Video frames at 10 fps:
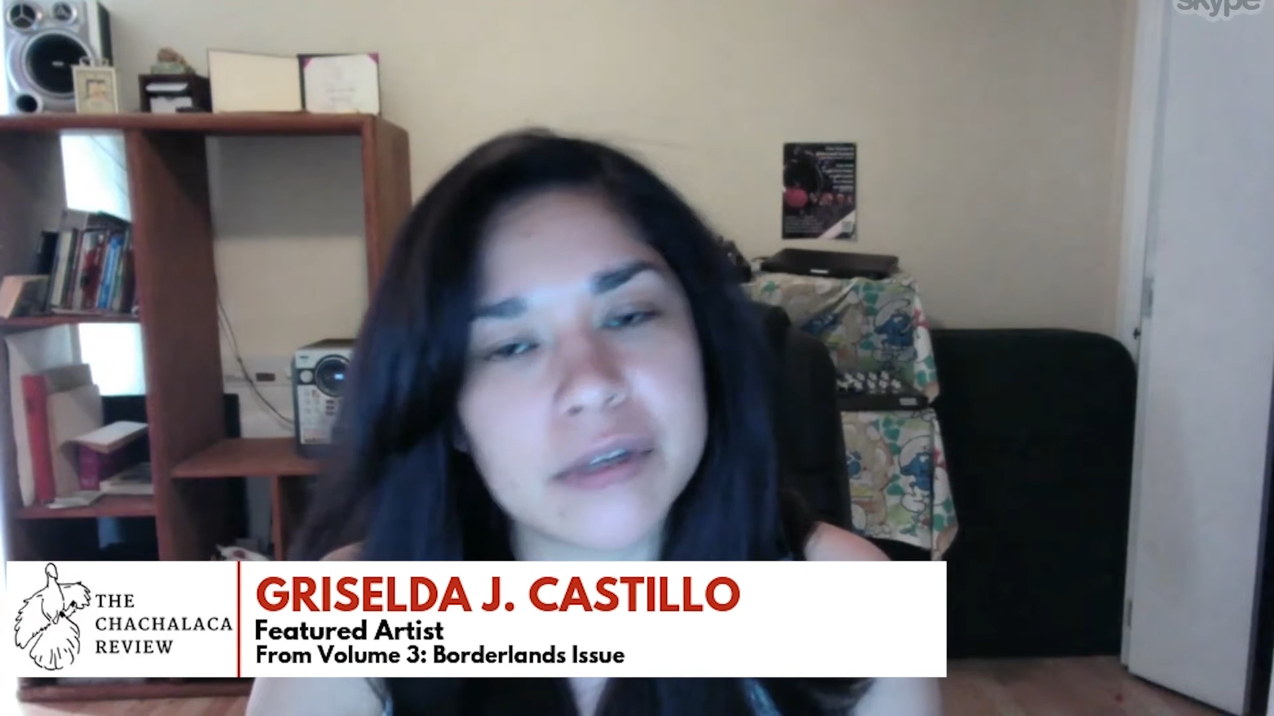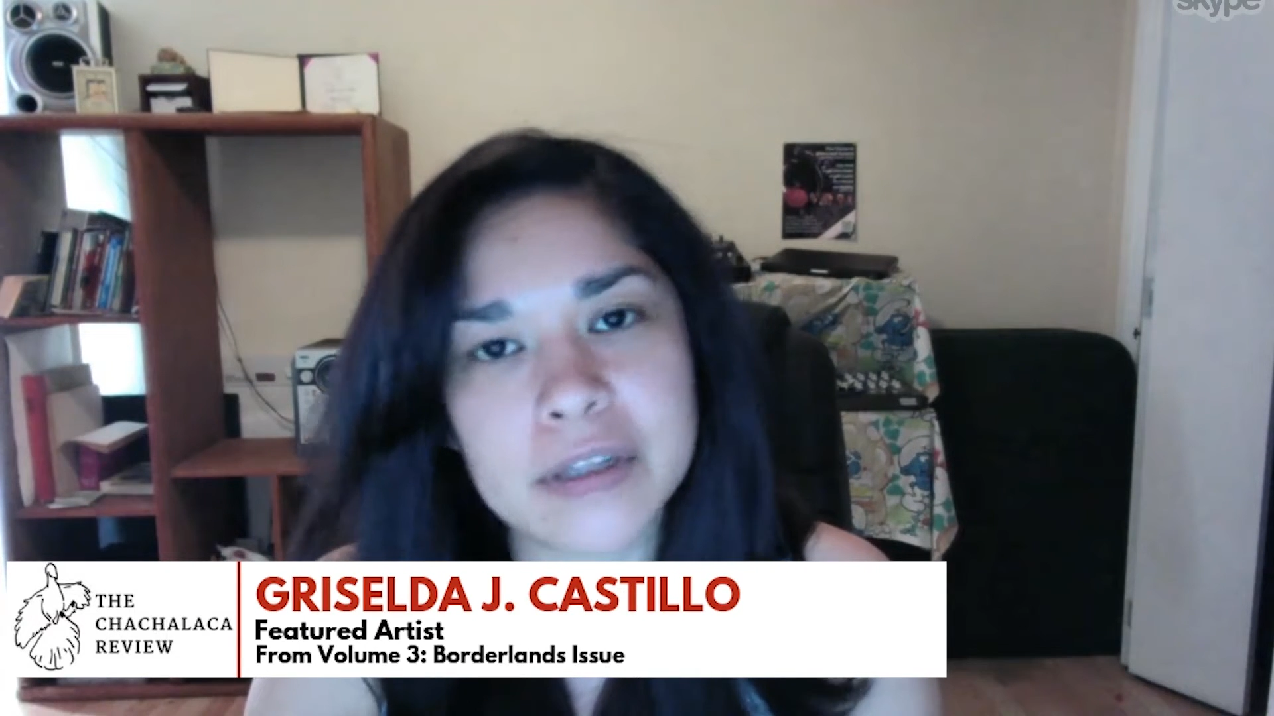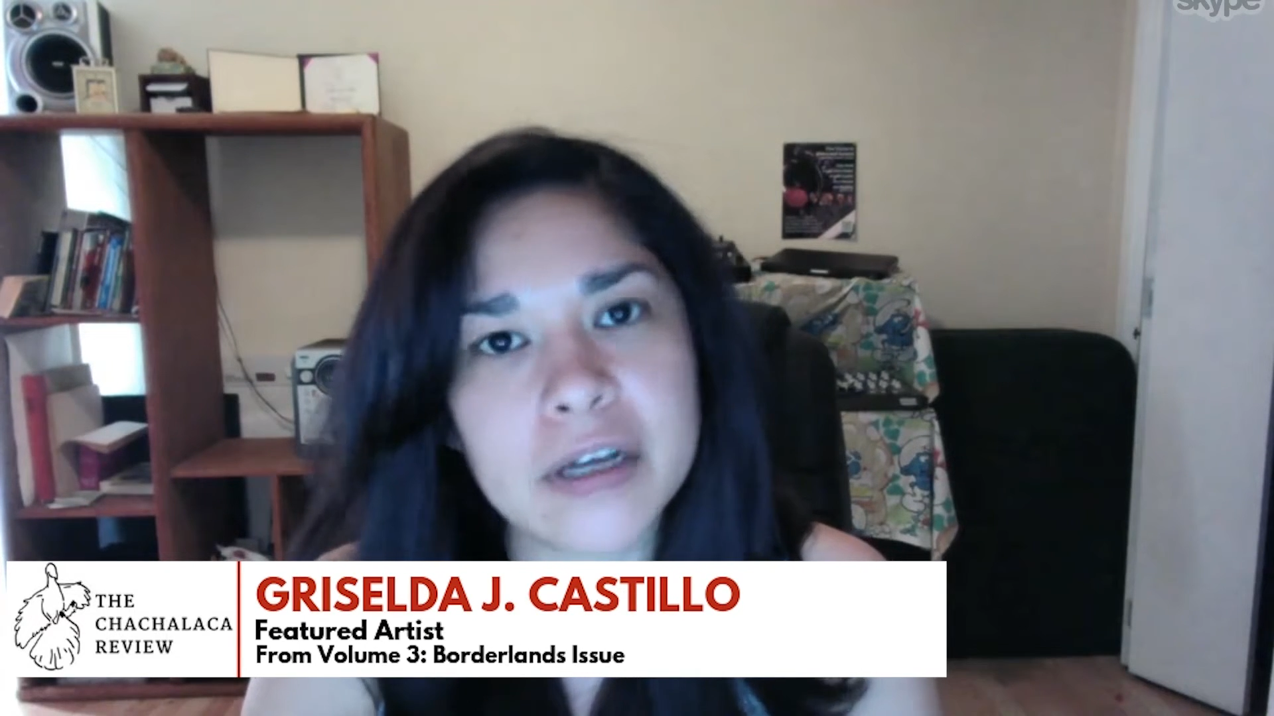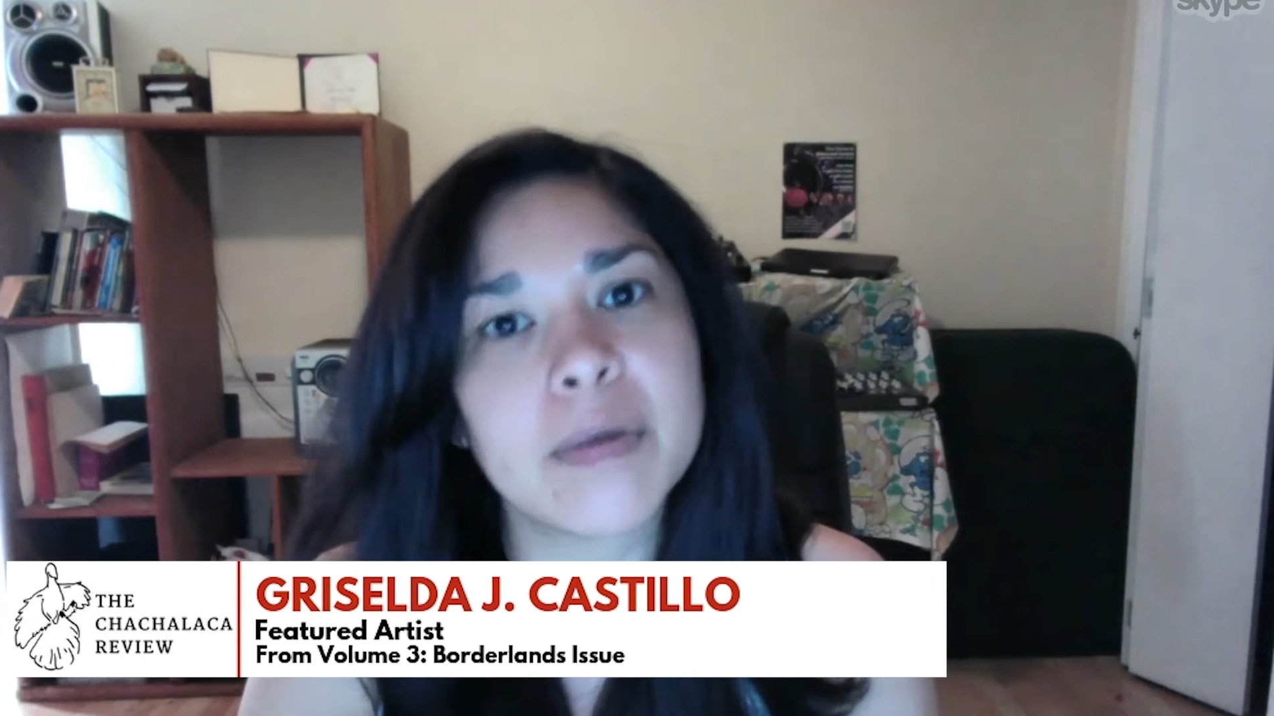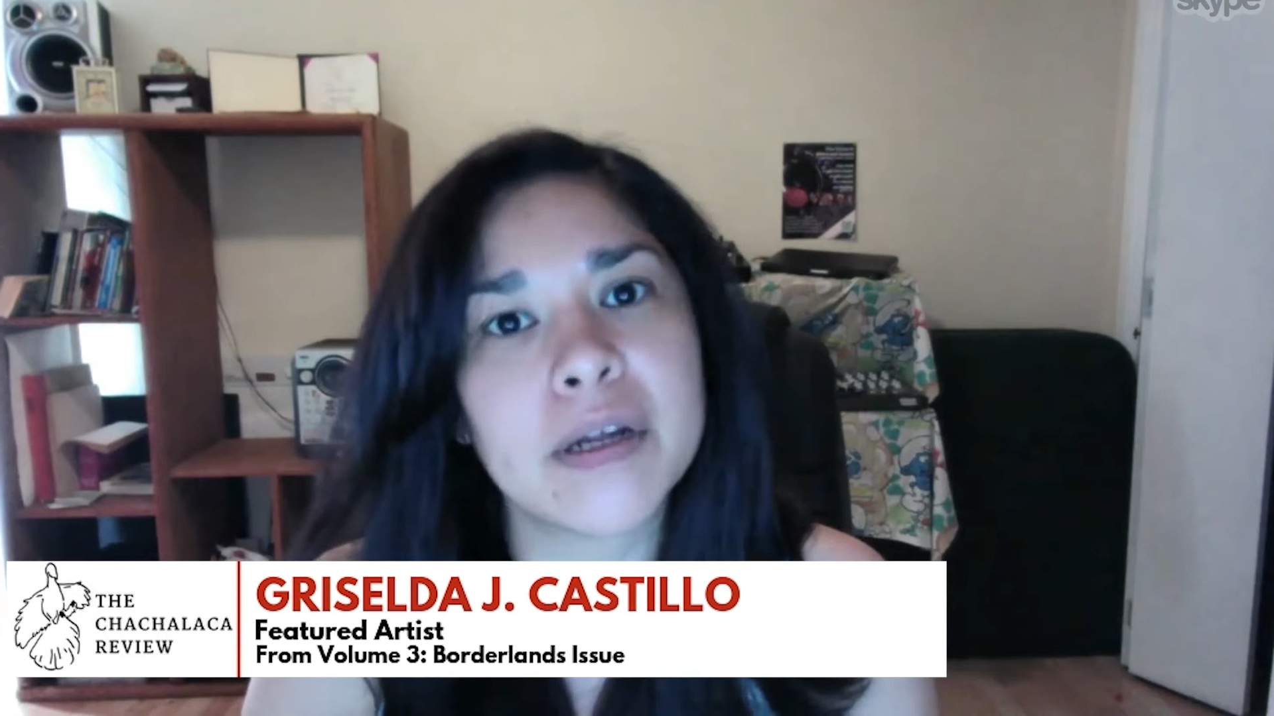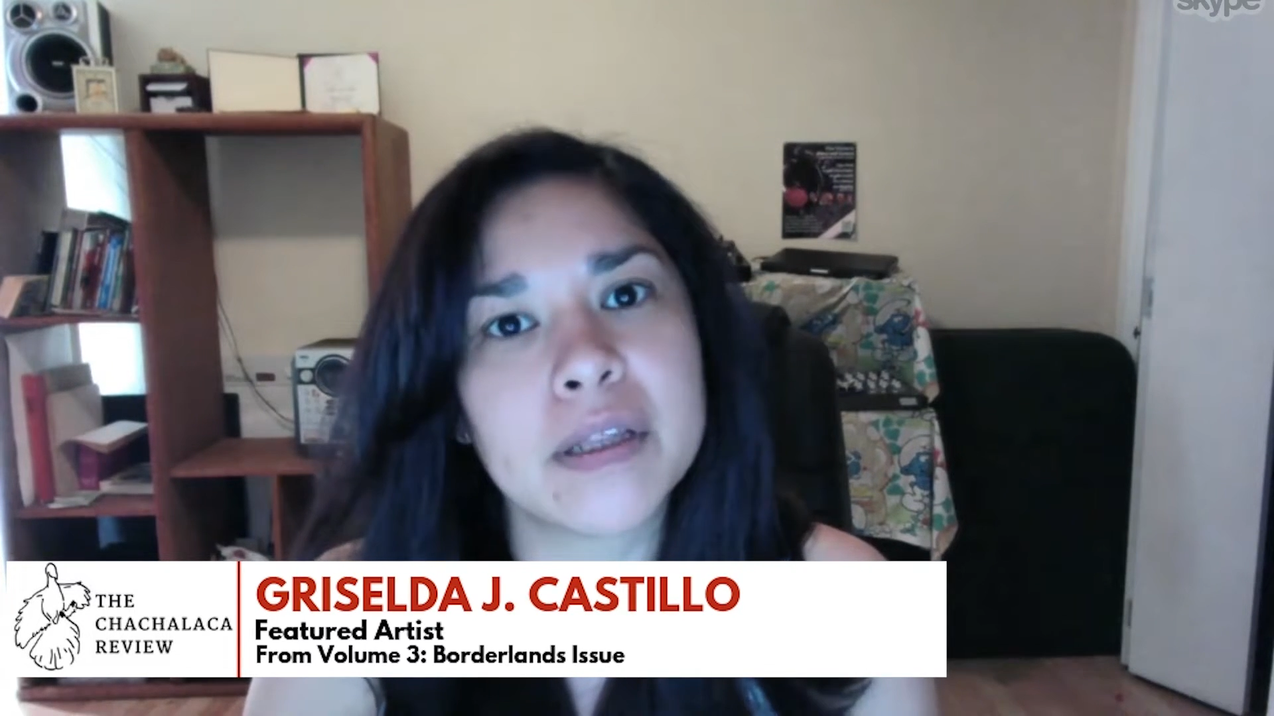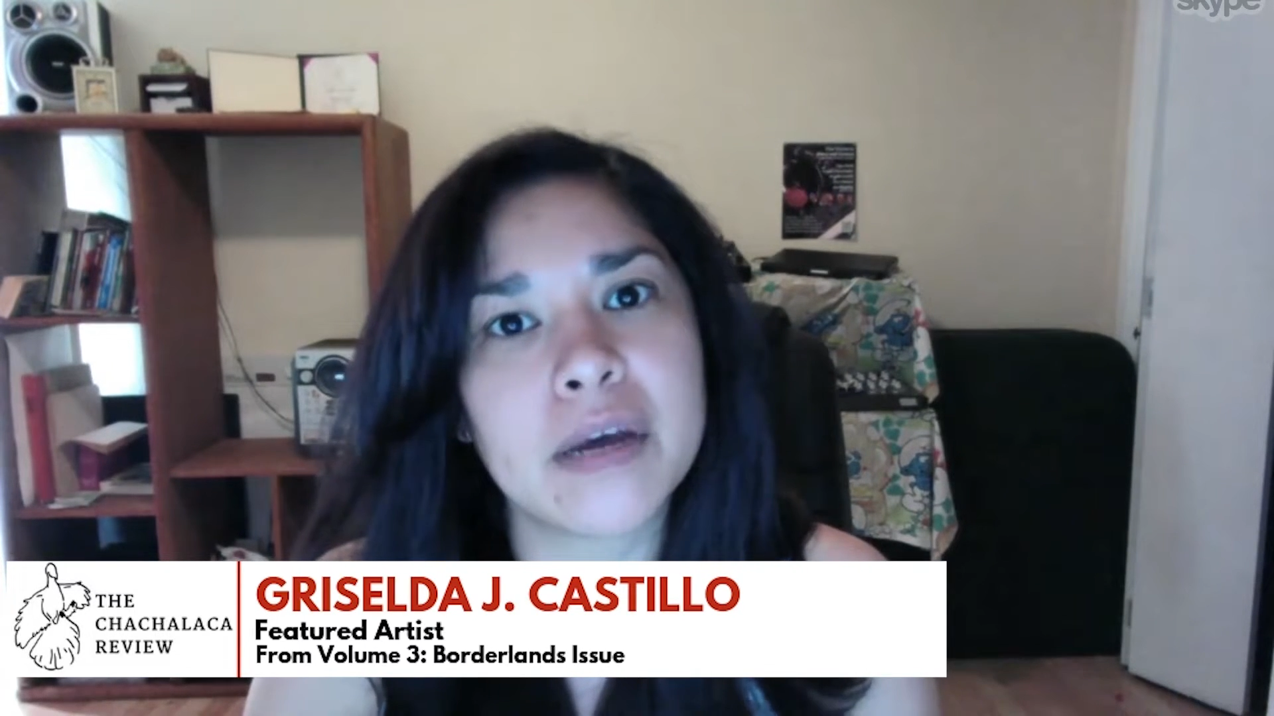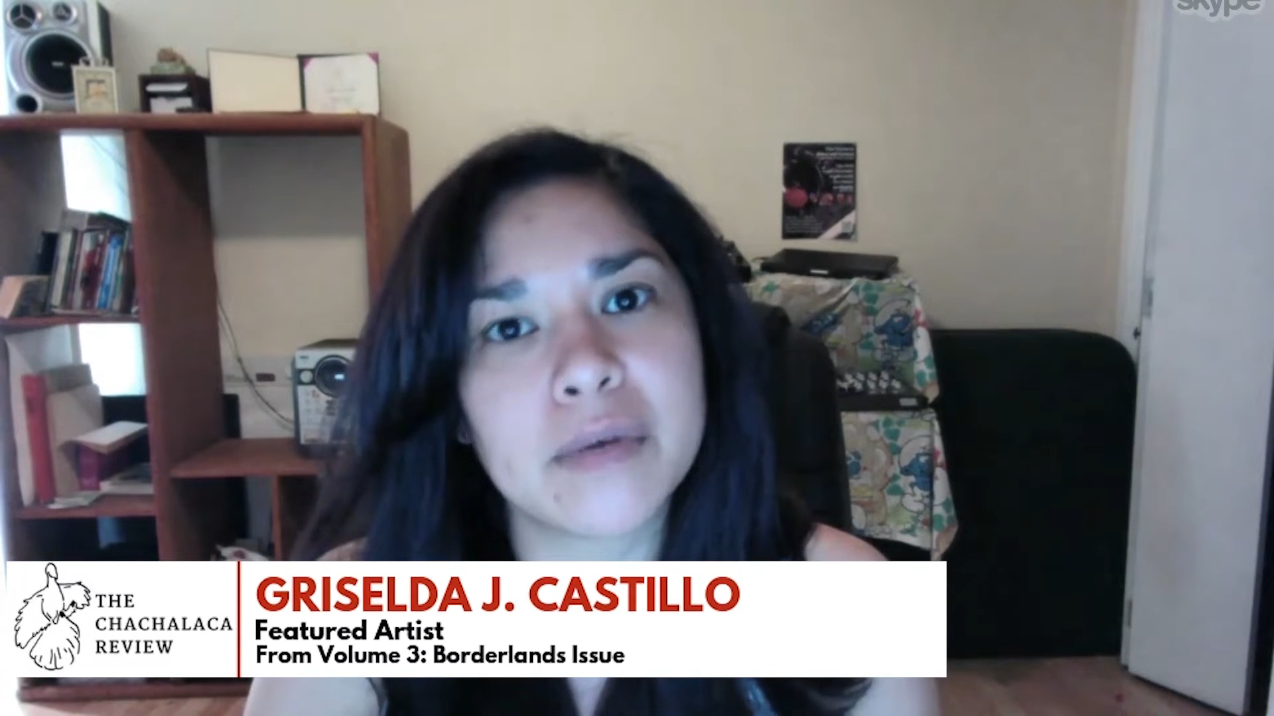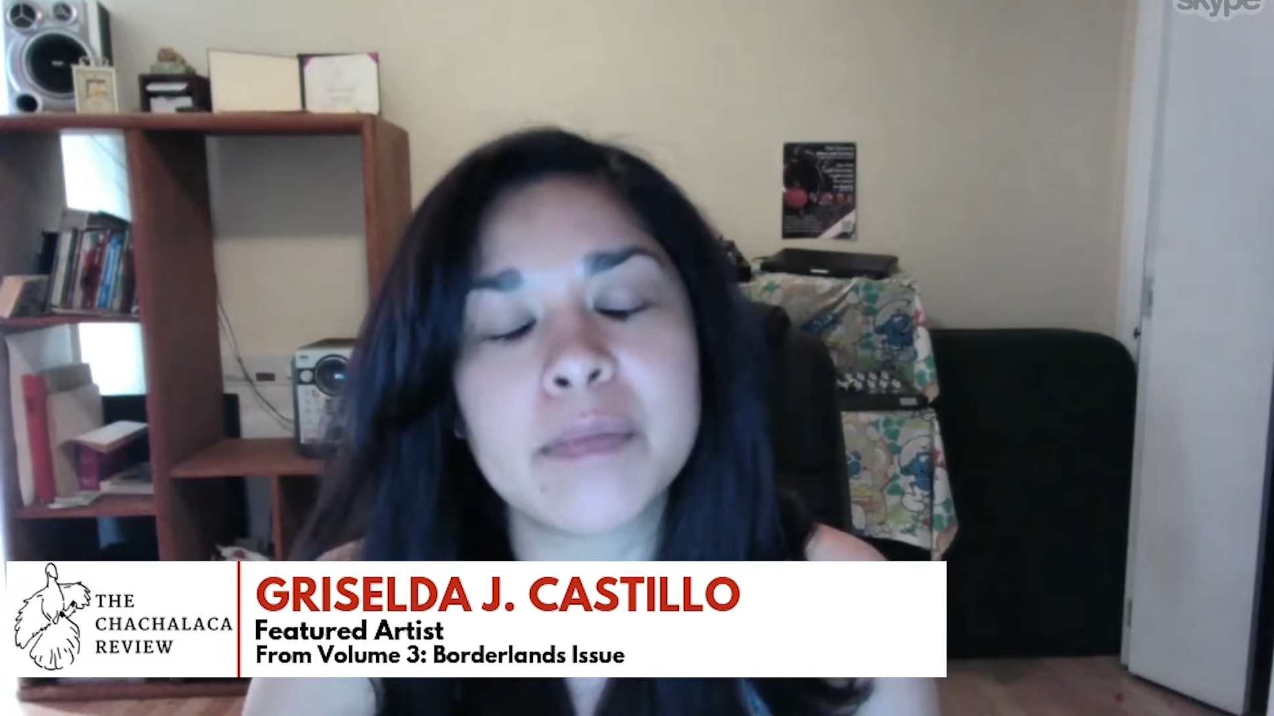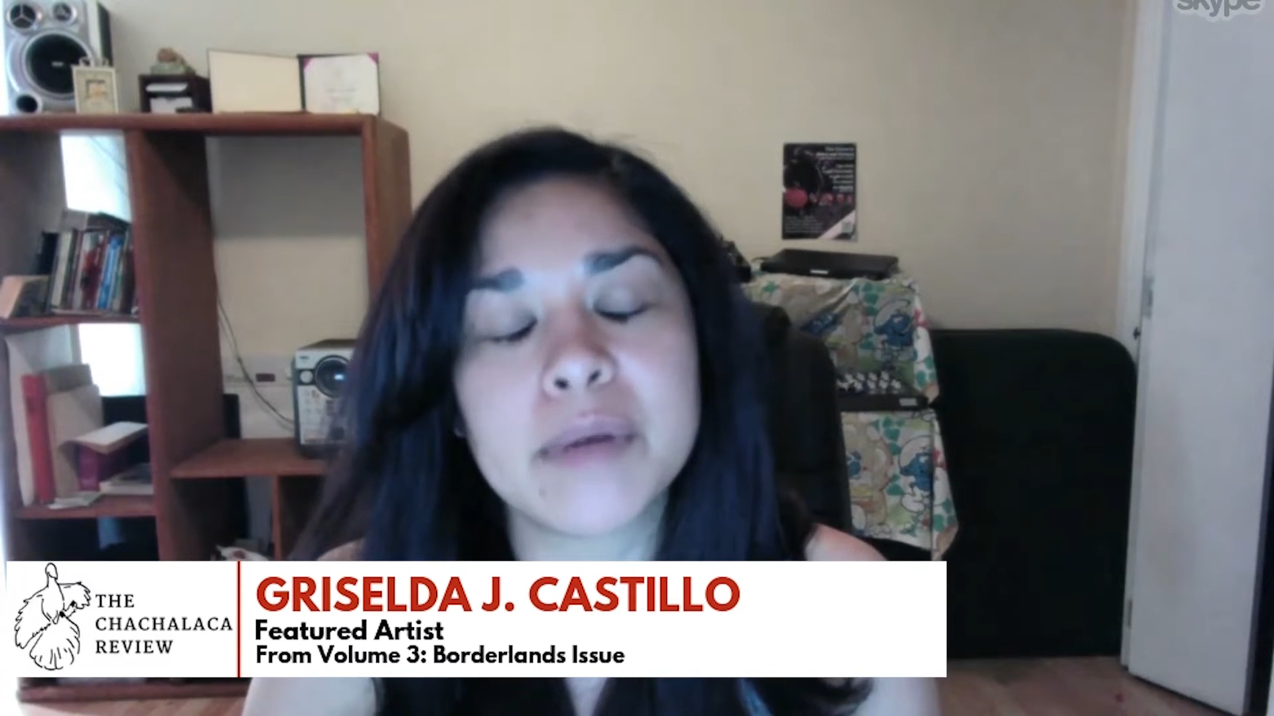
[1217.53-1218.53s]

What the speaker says: thought about it that way,